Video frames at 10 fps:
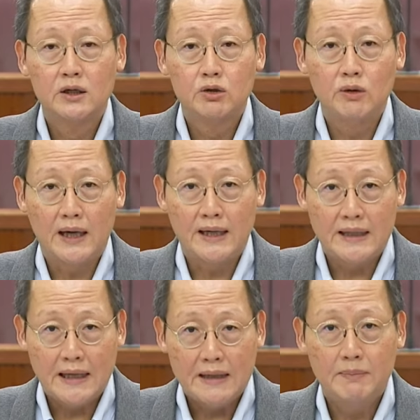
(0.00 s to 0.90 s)
to
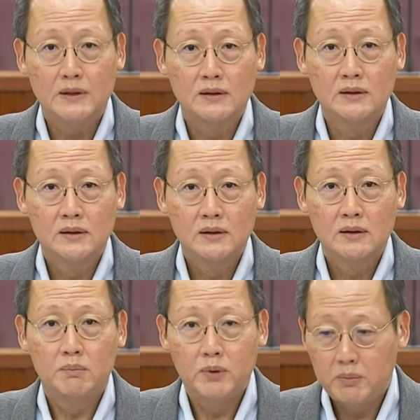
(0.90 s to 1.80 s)
enable
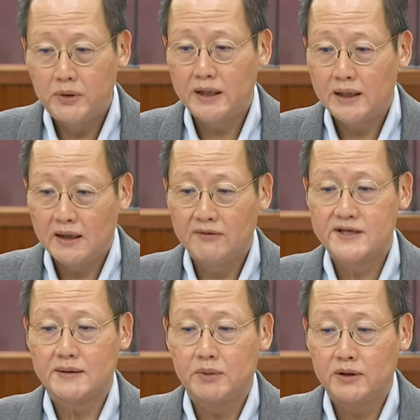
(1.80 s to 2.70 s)
appropriate health
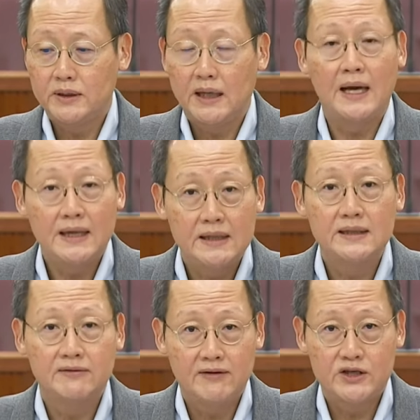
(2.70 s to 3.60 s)
support and
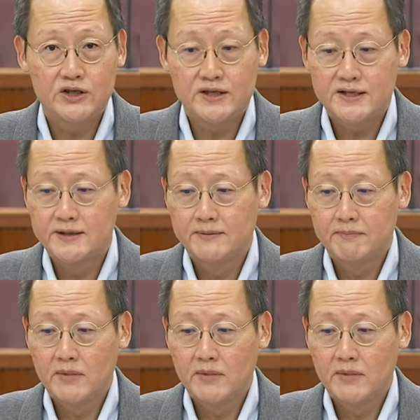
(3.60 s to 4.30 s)
interventions.